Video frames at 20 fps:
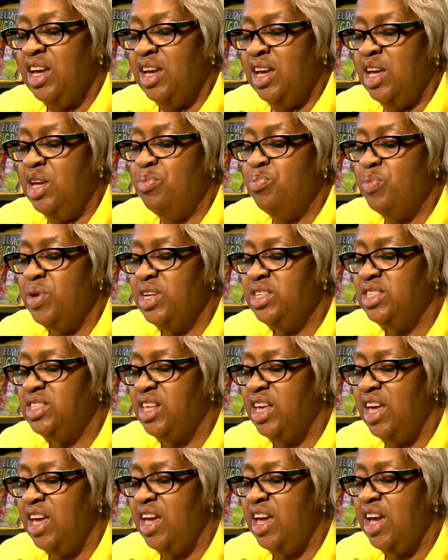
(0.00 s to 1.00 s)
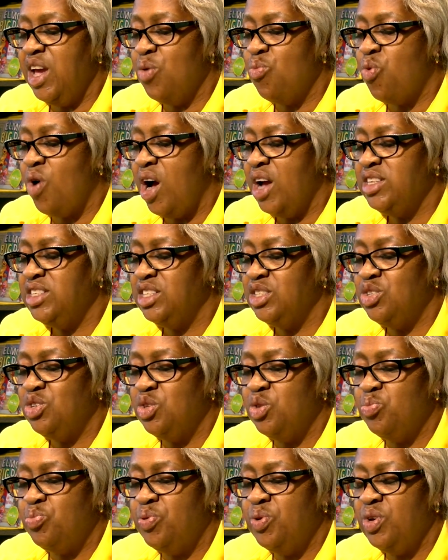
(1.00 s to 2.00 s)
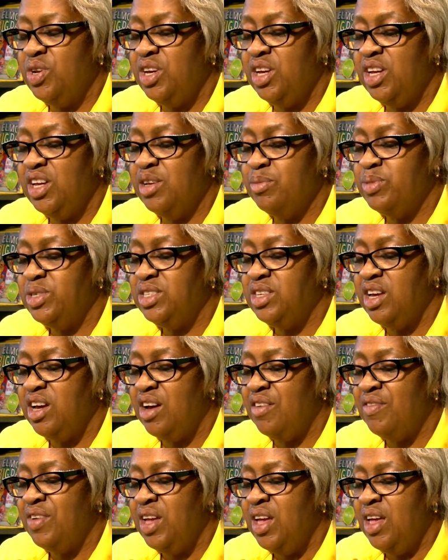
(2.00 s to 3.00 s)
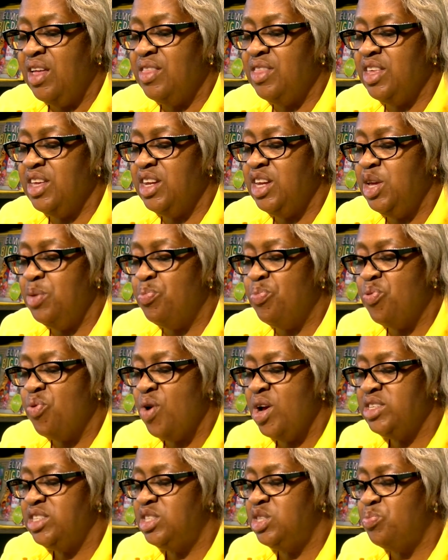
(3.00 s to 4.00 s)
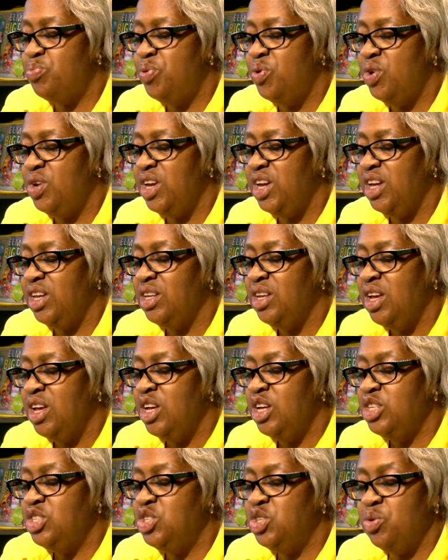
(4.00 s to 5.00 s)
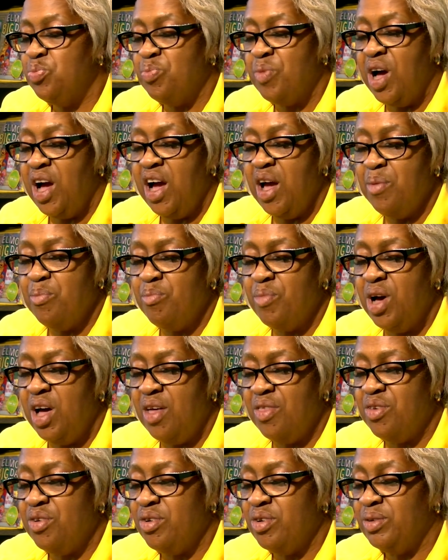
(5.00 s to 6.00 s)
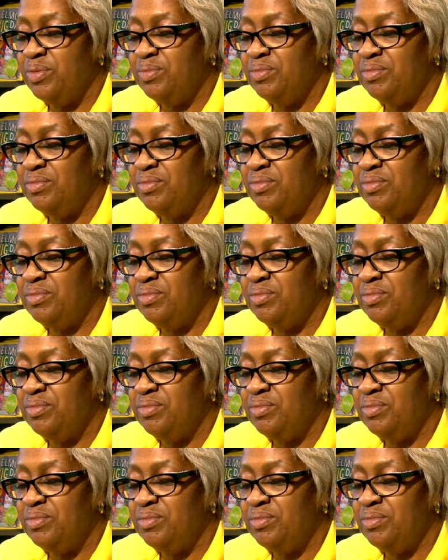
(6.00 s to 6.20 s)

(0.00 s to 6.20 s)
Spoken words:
He mixed the egg whites into the pudding himself. Then he pressed the pudding to my mother.